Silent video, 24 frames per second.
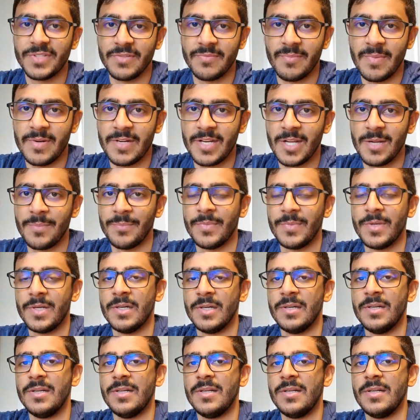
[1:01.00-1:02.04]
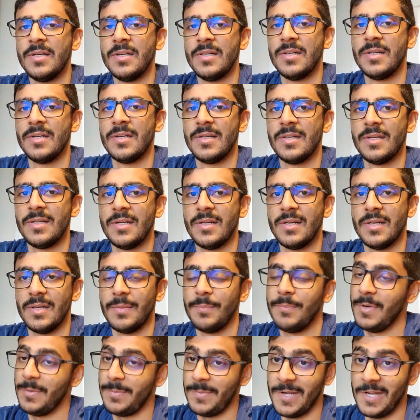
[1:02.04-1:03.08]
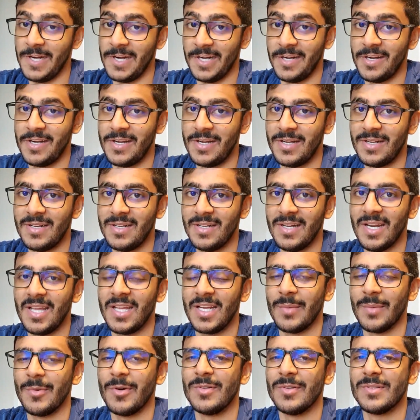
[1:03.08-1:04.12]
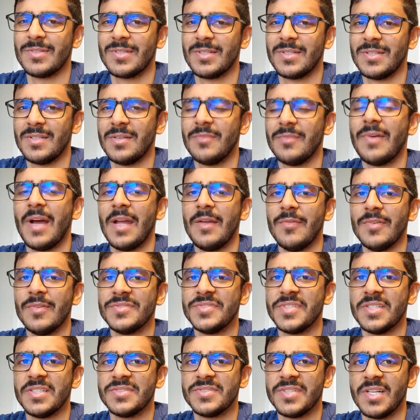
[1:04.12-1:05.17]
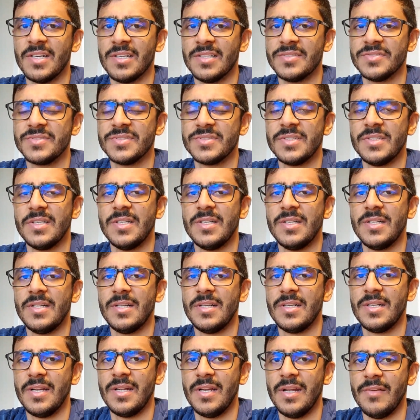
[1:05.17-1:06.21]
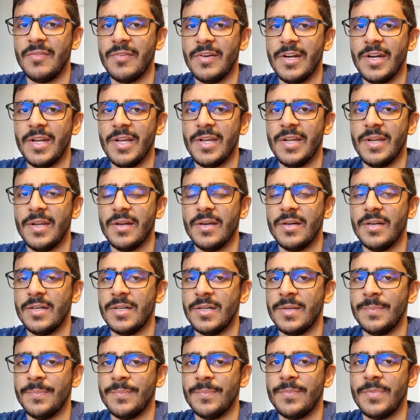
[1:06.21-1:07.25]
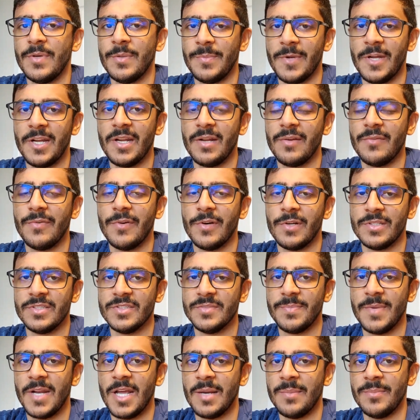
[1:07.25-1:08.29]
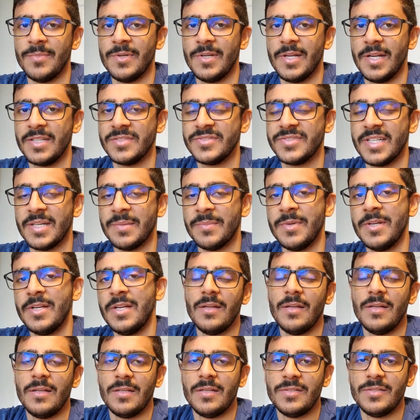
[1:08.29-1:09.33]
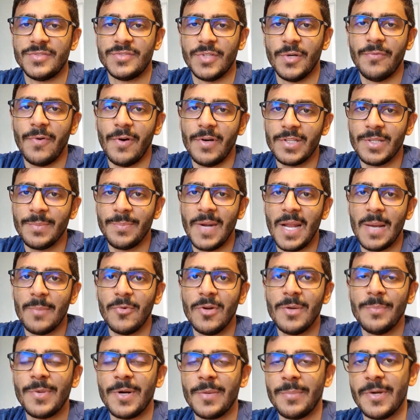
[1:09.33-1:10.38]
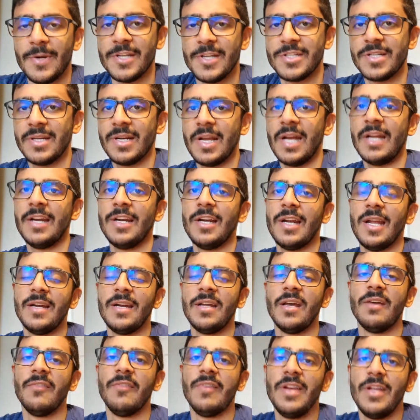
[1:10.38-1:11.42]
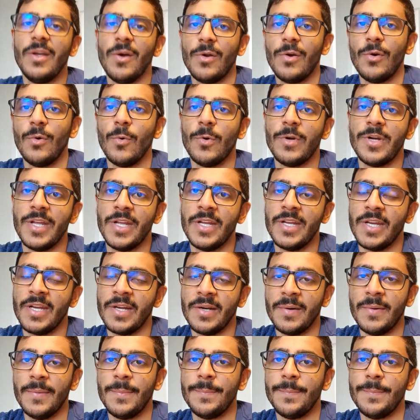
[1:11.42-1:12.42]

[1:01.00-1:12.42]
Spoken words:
of my time preparing, like about 5 or 6 hours every day preparing for the PLAB exam. So for the PLAB 1 preparation, I relied heavily on note taking.